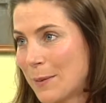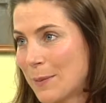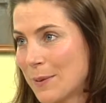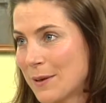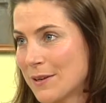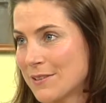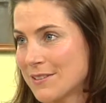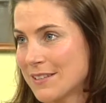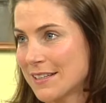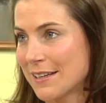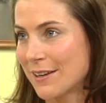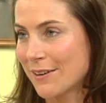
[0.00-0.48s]

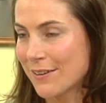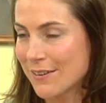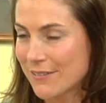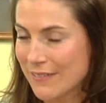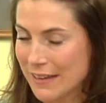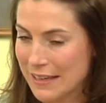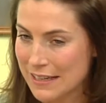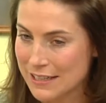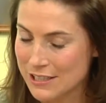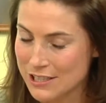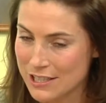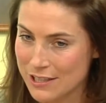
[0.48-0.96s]
because a lot of
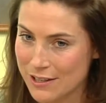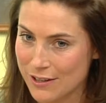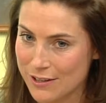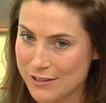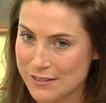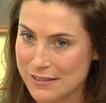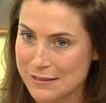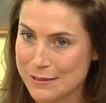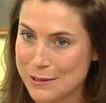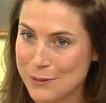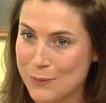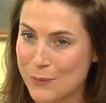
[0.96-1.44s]
energy
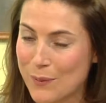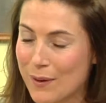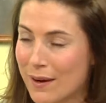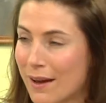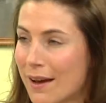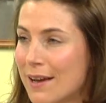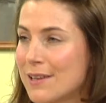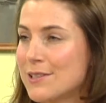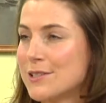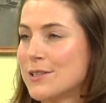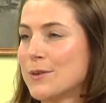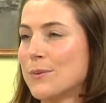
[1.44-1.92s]
goes into what
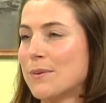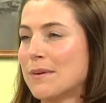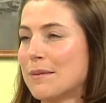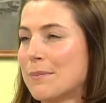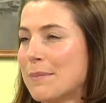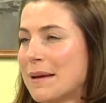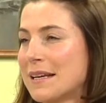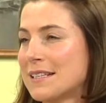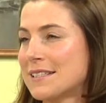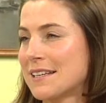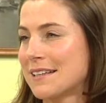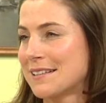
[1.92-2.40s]
I do with
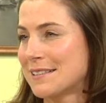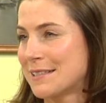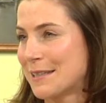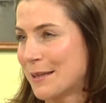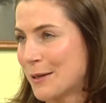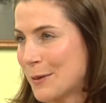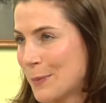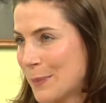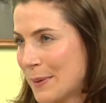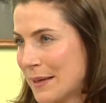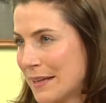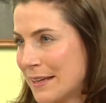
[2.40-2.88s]
massage
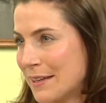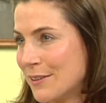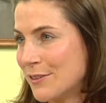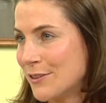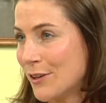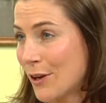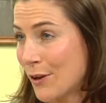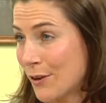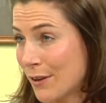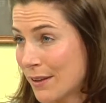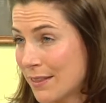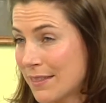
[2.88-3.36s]
therapy and
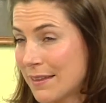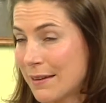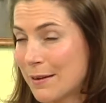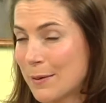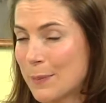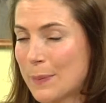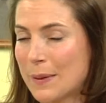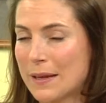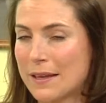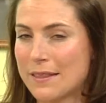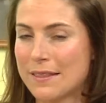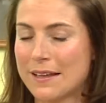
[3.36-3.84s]
yoga
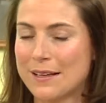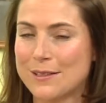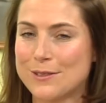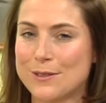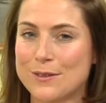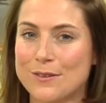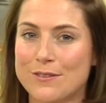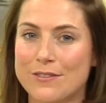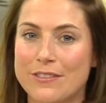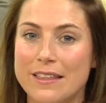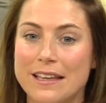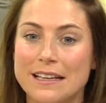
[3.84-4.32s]
therapy and that
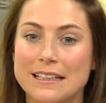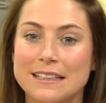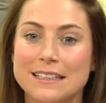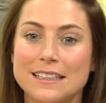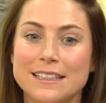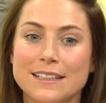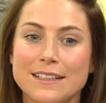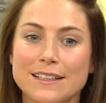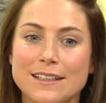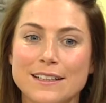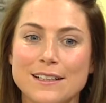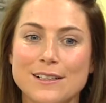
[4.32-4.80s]
sort of thing.
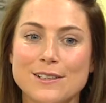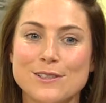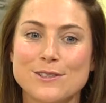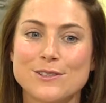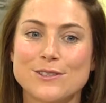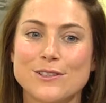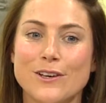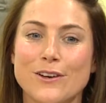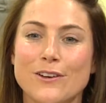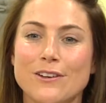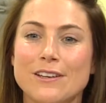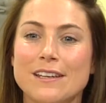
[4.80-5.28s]

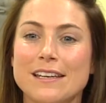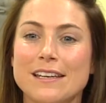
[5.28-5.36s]
So you